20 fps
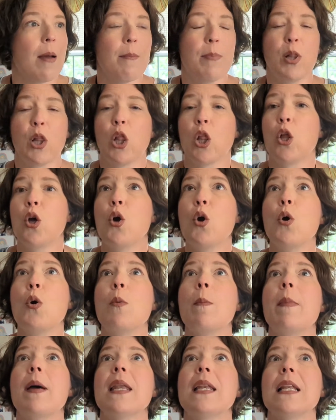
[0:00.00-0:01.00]

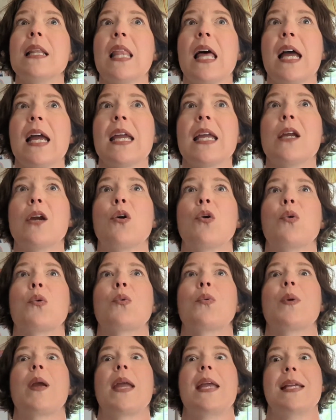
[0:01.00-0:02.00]
blooming like
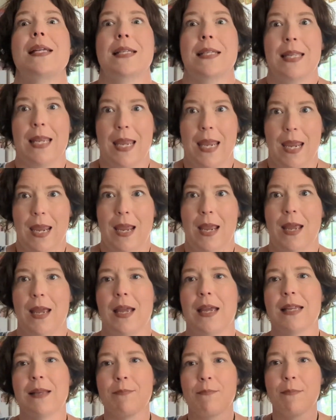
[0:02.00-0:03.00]
crazy.
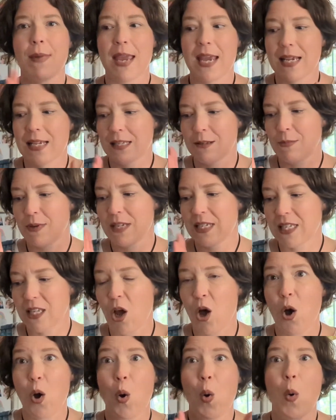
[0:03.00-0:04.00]
It makes me
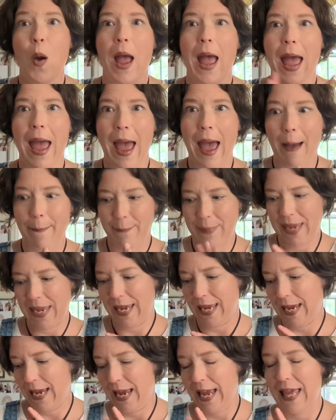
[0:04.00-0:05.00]
so happy.
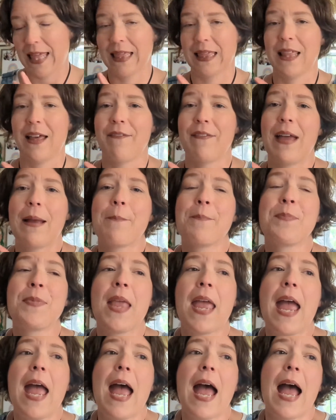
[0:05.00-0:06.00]
I love it.
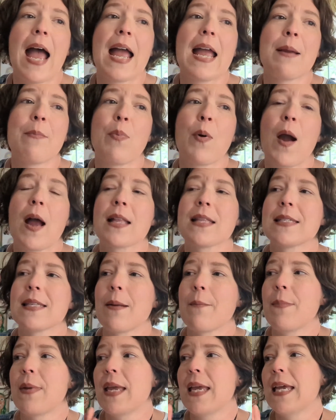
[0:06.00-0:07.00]
I brought
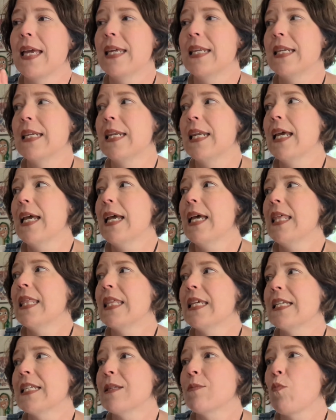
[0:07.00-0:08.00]
some in
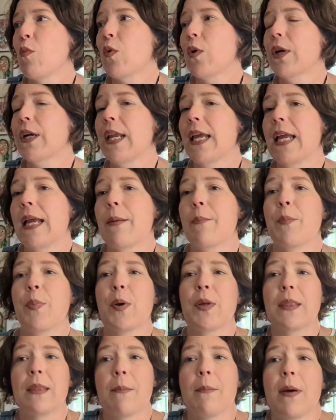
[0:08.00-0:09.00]
this morning and
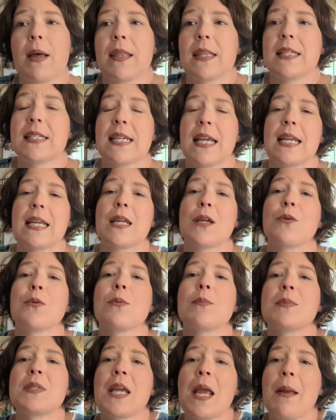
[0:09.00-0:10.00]
put them on the dining
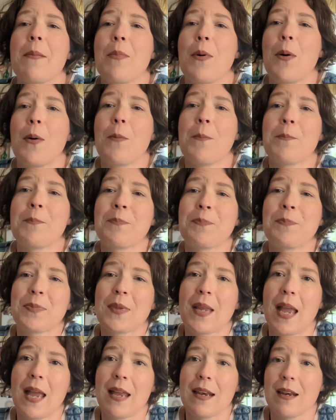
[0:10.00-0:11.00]
room table,
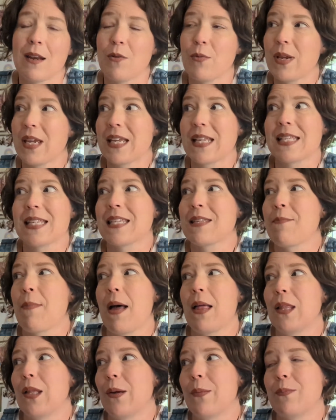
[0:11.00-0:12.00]
and we can
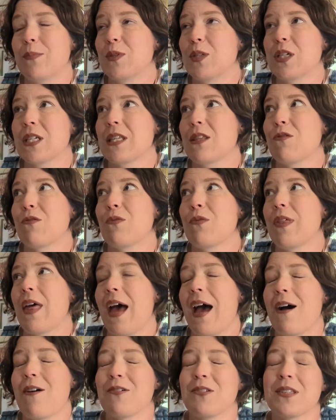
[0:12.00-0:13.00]
smell them just through the
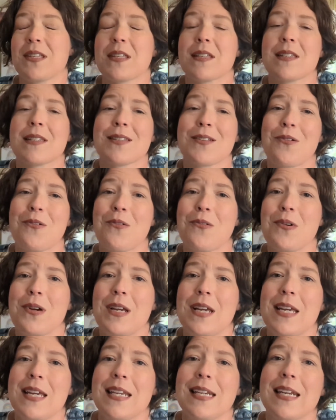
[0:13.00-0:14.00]
house. It's so
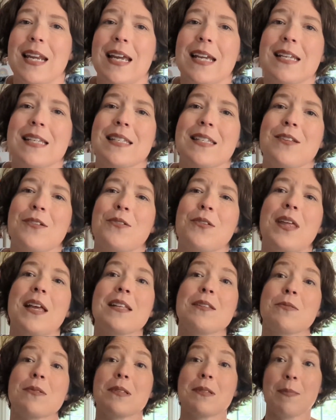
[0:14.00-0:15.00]
nice. So
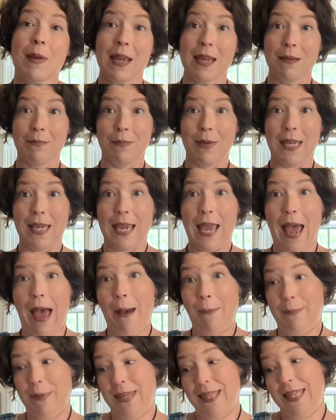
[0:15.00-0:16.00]
that's what's making me
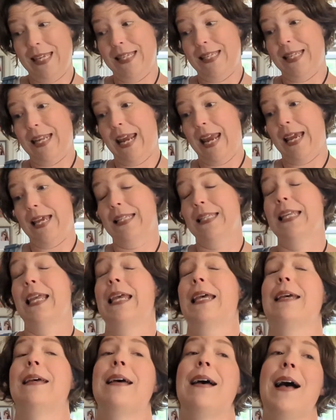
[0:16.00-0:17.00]
happy these days.
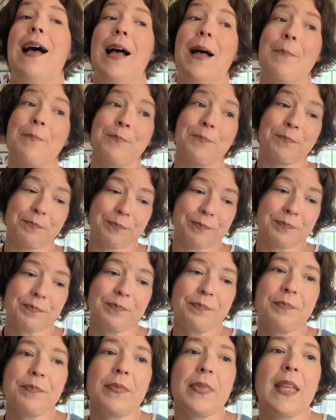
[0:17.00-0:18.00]
And
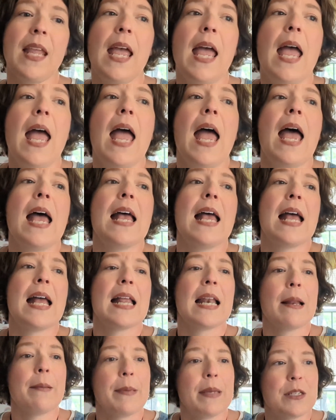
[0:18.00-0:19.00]

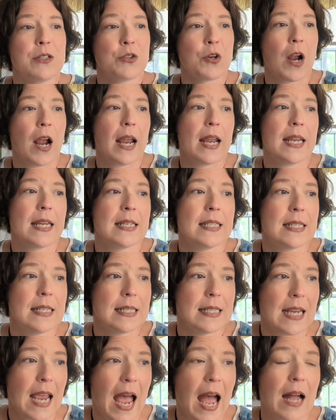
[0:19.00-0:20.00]
I've been trying to
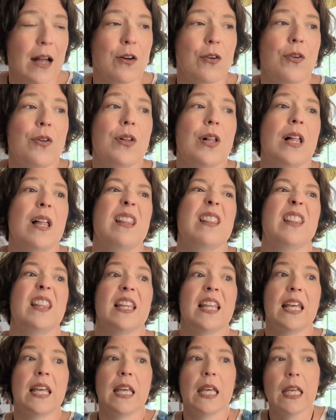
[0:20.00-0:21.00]
tackle a
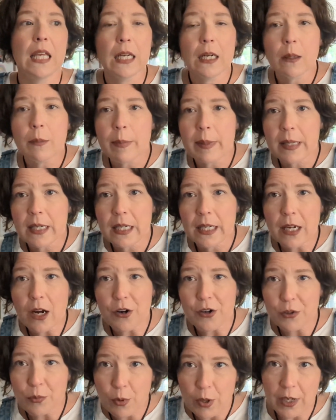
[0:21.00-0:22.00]
little bit of
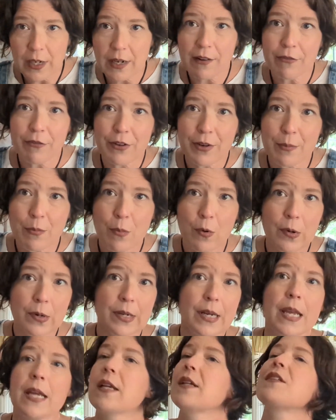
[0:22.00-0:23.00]
yard work every
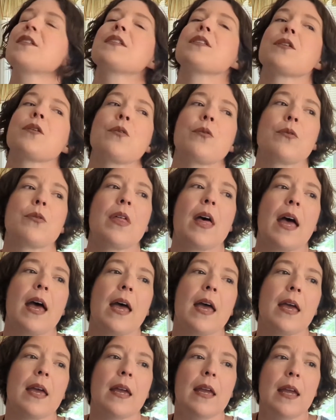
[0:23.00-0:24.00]
morning so
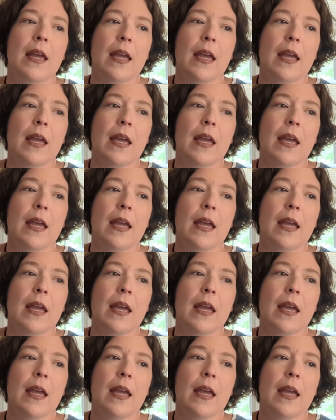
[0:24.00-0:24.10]
that